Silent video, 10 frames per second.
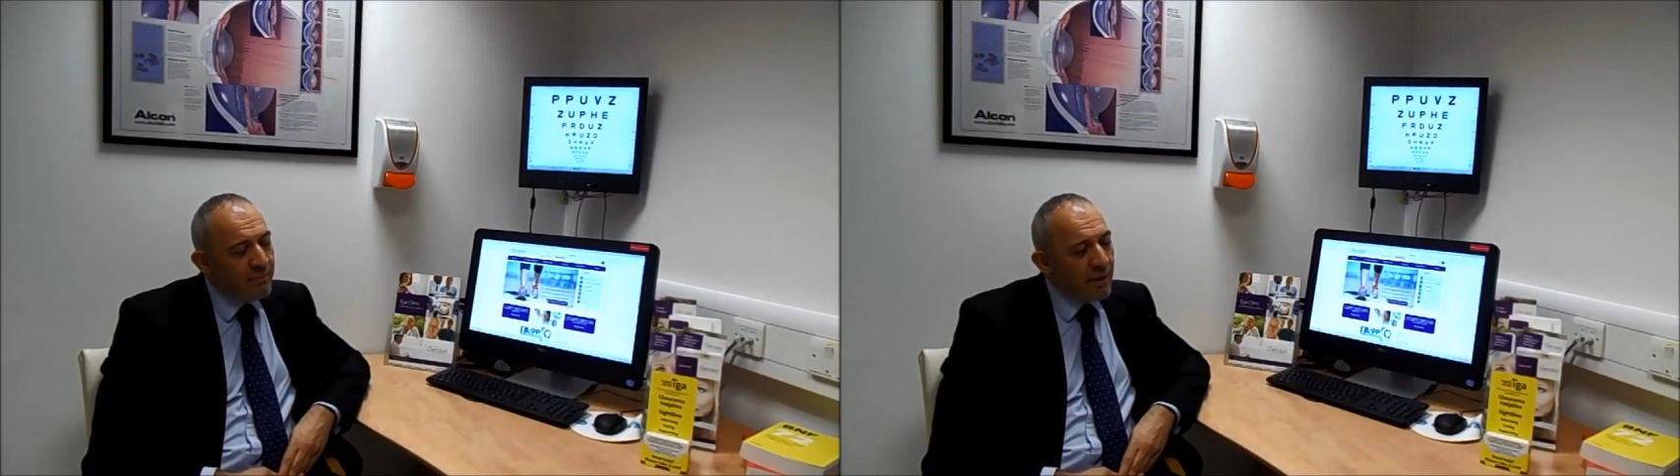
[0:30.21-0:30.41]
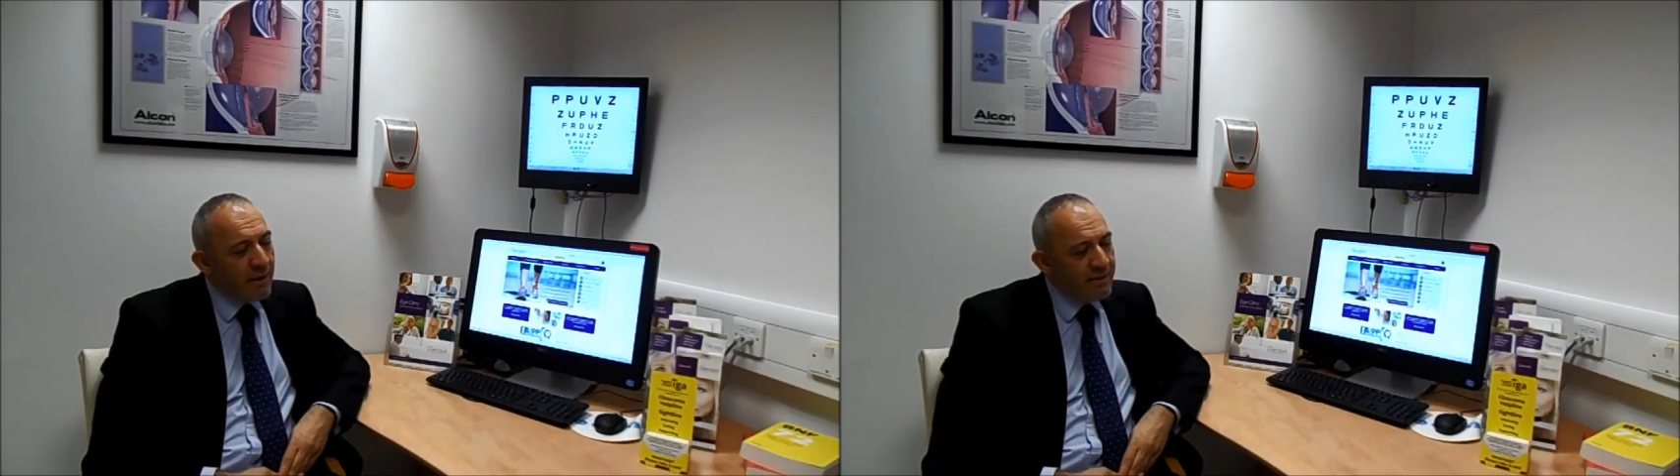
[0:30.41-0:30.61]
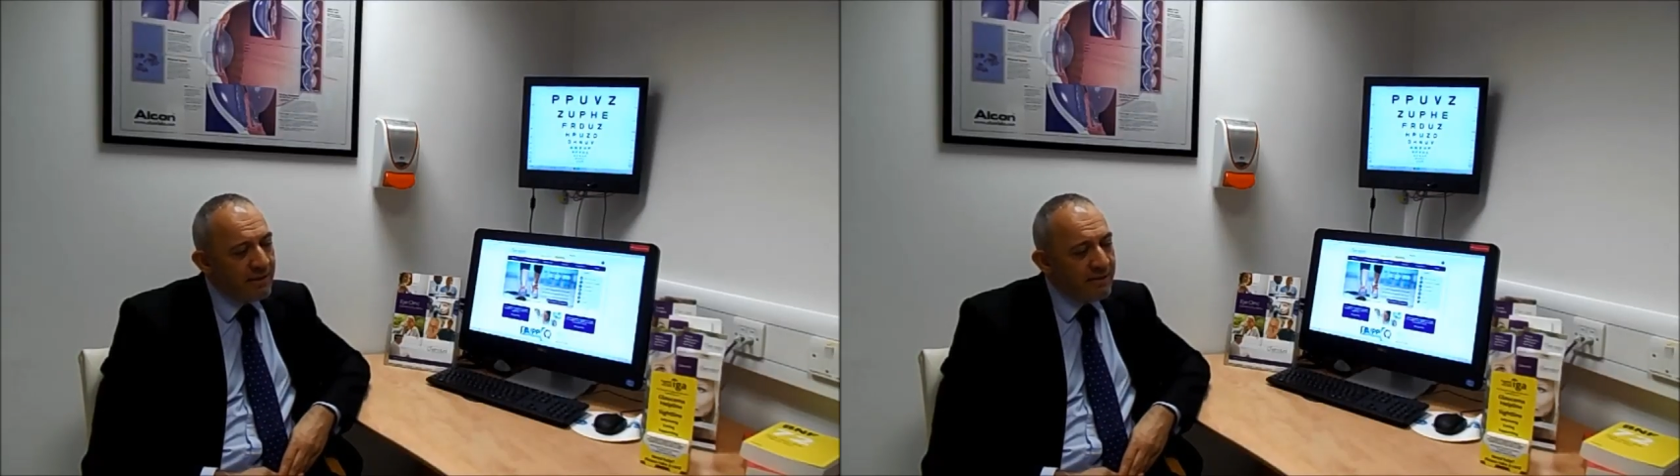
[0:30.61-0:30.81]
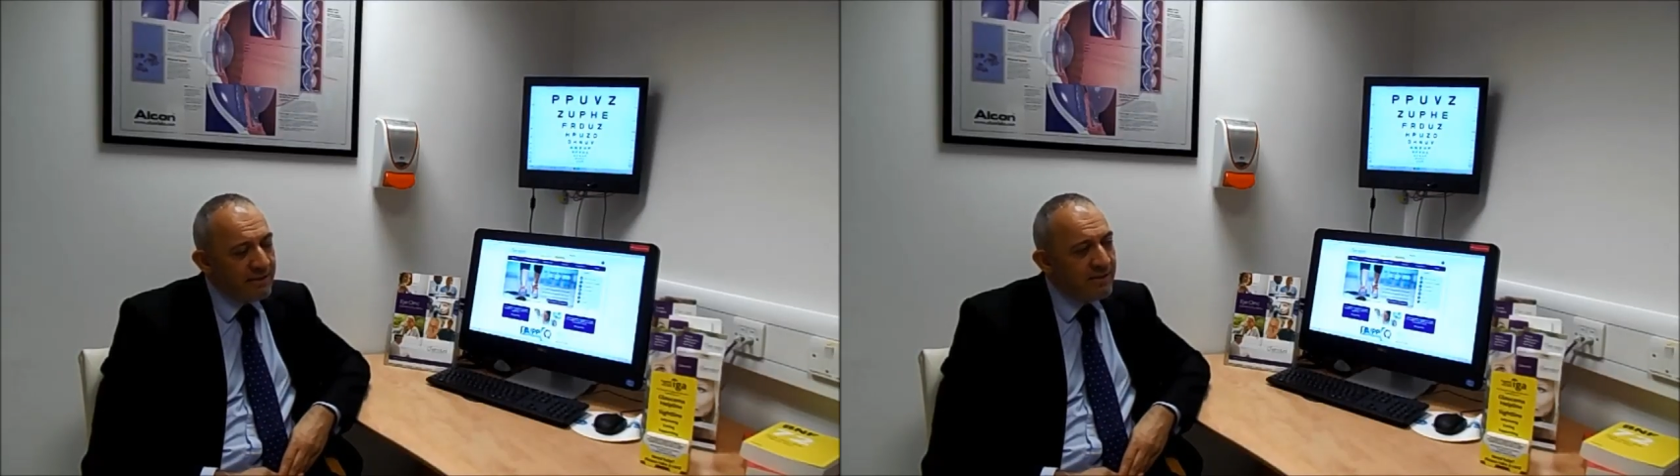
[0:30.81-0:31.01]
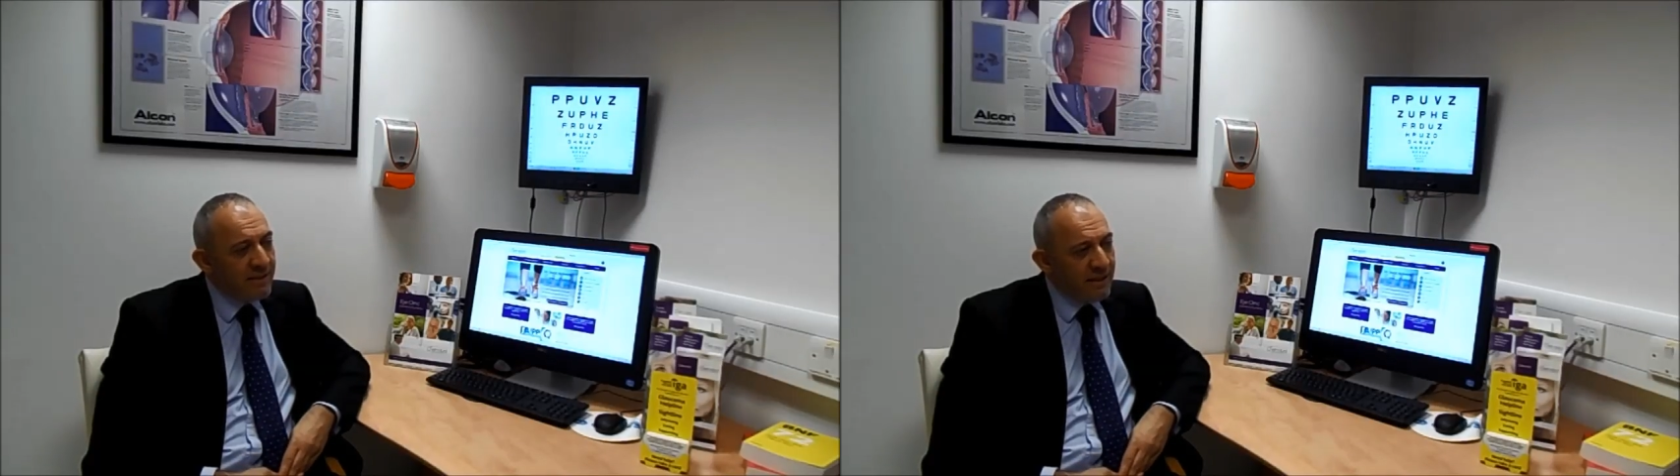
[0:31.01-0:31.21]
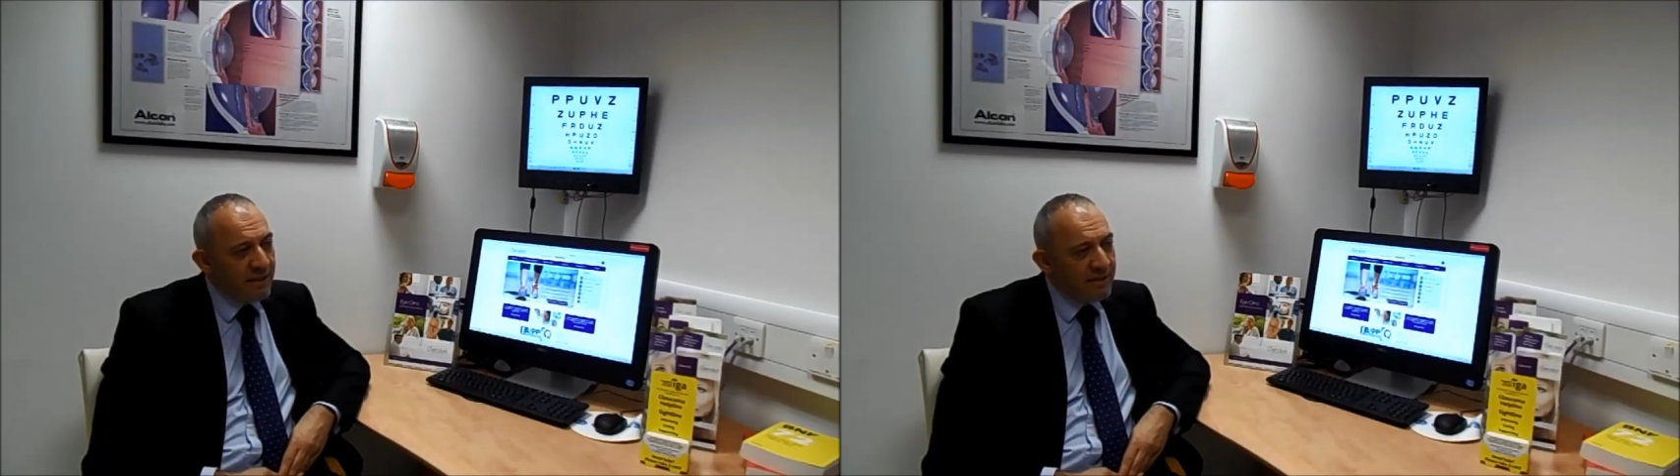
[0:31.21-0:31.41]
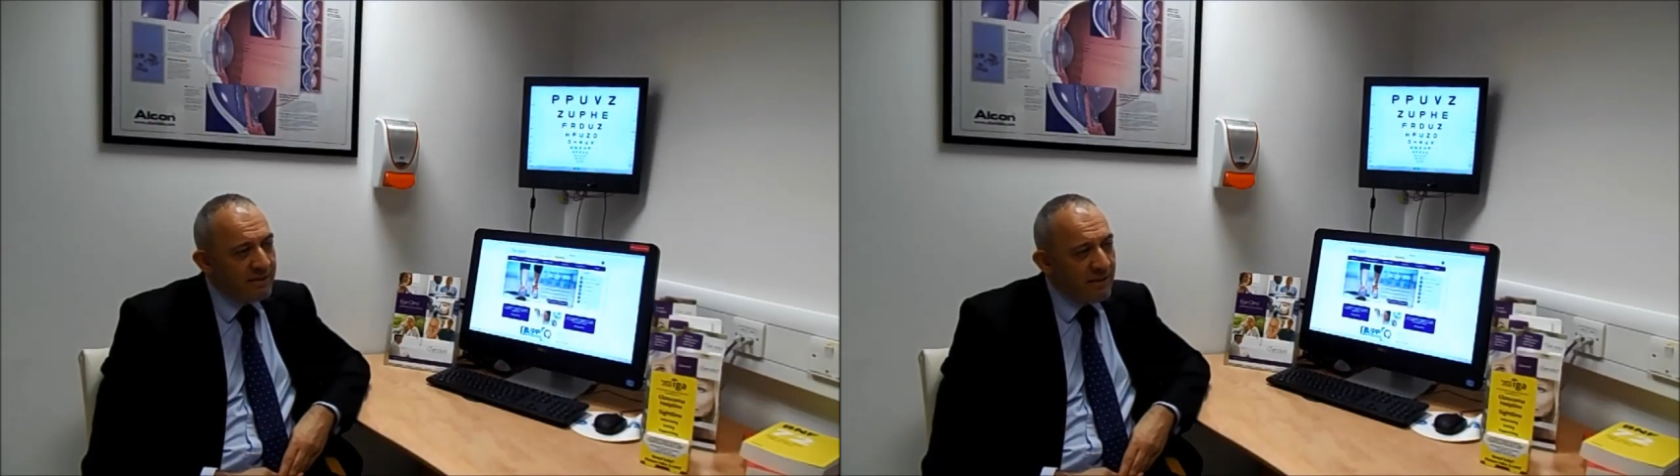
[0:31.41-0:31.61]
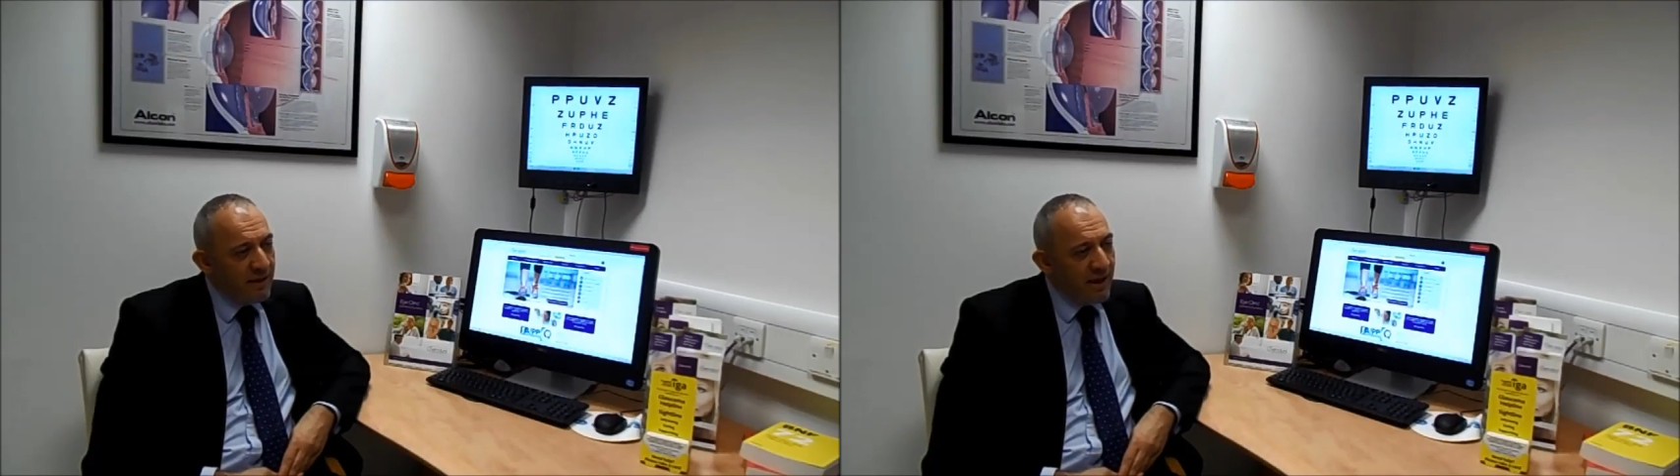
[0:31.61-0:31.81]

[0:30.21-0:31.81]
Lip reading: blinding disease,